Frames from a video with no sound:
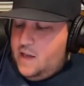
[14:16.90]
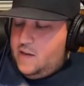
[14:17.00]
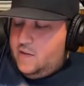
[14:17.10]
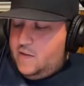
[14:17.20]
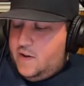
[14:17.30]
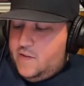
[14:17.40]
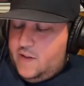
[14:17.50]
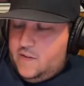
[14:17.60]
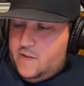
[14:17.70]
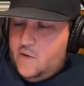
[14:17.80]
So
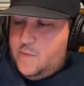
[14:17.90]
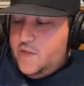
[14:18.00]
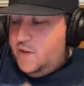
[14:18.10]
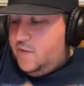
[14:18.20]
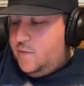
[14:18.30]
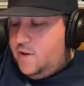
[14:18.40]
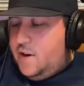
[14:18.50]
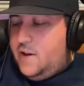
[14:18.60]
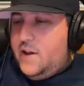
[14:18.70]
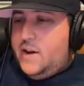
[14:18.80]
let's open this
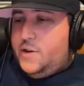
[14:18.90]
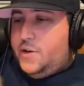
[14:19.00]
one, and I'll show